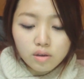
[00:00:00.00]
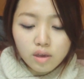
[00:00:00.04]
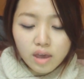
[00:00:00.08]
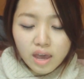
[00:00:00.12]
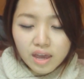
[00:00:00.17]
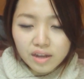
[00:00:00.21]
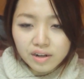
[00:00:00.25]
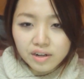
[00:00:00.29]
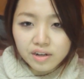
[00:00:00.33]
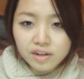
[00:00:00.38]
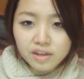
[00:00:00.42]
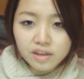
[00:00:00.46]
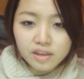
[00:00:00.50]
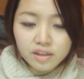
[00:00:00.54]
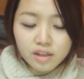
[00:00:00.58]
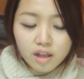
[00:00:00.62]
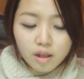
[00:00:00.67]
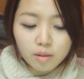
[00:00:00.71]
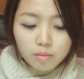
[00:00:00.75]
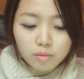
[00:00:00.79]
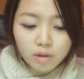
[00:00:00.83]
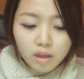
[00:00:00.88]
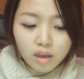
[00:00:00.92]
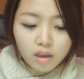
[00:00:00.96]
edit it,
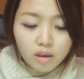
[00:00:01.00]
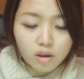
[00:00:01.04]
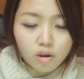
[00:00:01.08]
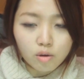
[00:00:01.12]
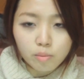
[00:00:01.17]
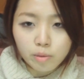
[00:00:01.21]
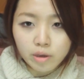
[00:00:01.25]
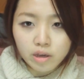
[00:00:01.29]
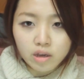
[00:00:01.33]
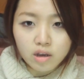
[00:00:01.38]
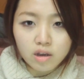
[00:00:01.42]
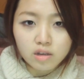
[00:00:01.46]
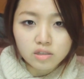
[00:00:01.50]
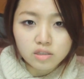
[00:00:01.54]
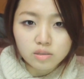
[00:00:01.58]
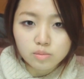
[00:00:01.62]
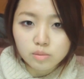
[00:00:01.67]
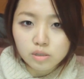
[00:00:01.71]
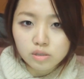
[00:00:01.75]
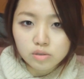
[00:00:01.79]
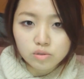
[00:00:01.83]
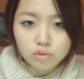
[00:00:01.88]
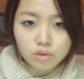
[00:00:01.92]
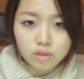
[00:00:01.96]
I'm like, oh my gosh, I'm
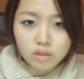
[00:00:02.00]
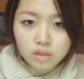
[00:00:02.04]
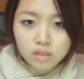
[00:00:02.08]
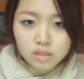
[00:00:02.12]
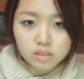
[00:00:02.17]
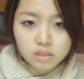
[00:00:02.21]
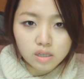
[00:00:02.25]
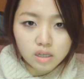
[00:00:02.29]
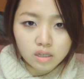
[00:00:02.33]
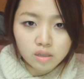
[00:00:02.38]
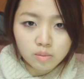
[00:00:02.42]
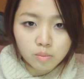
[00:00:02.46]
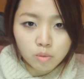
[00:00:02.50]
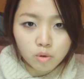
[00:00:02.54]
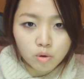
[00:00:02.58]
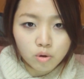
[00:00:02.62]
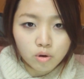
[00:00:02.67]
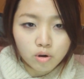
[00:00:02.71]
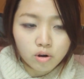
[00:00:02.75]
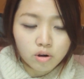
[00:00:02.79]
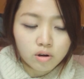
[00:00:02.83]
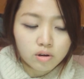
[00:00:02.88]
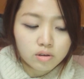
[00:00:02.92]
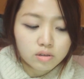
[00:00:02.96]
not doing this
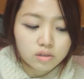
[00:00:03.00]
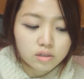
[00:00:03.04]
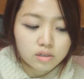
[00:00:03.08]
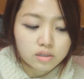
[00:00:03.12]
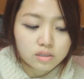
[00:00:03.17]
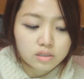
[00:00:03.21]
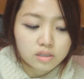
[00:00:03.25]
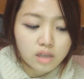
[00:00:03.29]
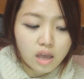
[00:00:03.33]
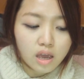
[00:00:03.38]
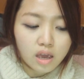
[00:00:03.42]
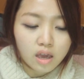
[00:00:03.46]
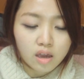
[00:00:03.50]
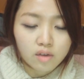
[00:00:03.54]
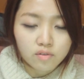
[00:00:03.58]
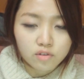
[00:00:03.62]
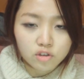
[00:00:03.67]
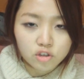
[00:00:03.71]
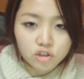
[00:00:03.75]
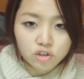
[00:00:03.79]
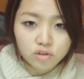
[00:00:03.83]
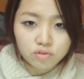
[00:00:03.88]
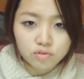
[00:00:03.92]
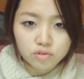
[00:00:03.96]
anymore because I have a
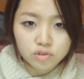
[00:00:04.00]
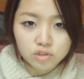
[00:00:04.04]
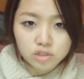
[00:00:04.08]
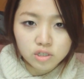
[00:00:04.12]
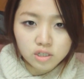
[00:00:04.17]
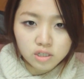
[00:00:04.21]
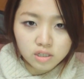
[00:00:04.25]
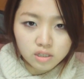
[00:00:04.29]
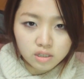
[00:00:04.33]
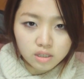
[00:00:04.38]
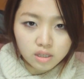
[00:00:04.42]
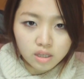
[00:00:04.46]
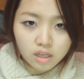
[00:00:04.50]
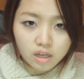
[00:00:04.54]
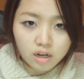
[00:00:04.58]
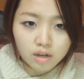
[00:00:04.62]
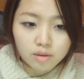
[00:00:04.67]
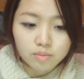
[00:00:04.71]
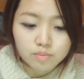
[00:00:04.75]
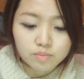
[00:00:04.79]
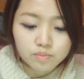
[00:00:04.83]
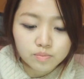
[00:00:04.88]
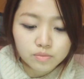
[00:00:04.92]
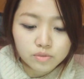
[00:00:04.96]
new routine that
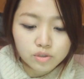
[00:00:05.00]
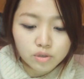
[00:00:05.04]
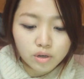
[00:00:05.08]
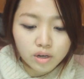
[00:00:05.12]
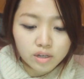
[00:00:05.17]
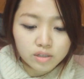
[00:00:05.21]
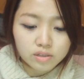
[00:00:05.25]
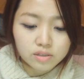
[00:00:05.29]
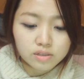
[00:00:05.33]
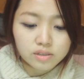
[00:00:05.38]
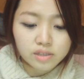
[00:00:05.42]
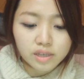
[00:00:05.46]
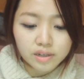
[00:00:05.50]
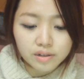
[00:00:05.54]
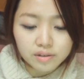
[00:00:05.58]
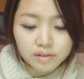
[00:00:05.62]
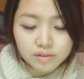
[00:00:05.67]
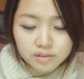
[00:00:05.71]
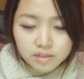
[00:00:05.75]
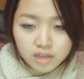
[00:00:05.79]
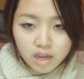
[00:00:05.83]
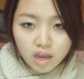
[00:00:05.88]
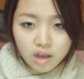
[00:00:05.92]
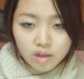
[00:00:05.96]
I'm trying to settle
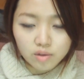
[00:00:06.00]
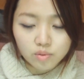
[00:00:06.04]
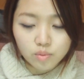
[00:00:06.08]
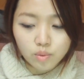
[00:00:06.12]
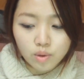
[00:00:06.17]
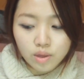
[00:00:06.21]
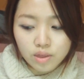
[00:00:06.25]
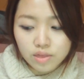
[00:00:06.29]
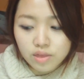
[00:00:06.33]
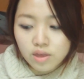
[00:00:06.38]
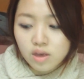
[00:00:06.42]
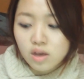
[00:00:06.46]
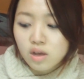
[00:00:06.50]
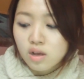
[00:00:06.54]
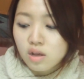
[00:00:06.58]
down with.